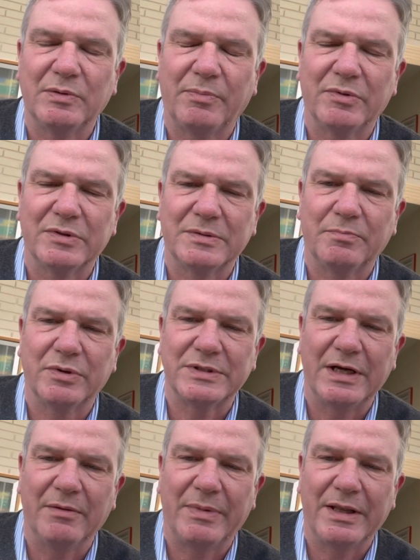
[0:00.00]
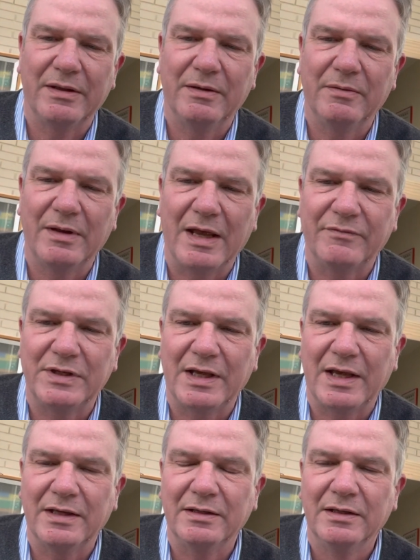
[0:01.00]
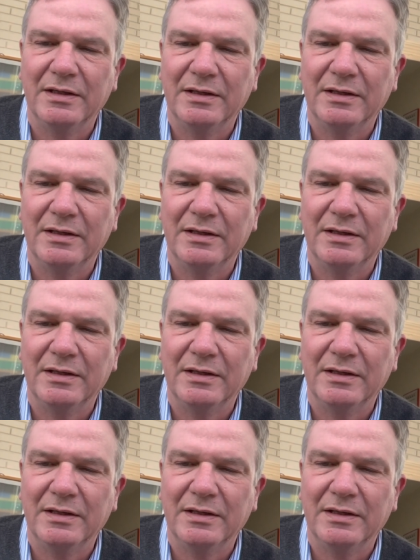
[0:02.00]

It was presented by the FDA